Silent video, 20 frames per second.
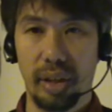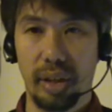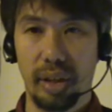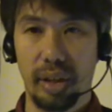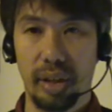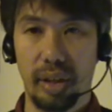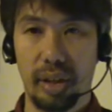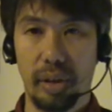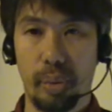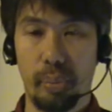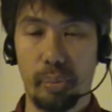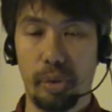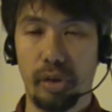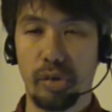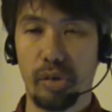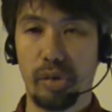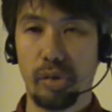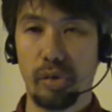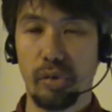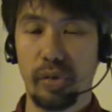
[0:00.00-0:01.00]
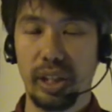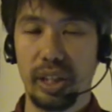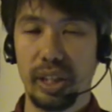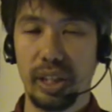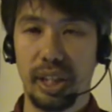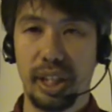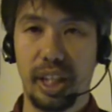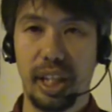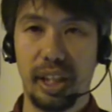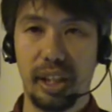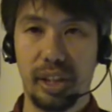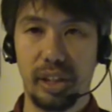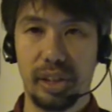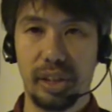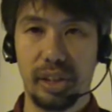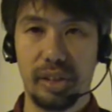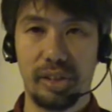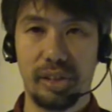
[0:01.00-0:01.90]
uh, a process of initiation.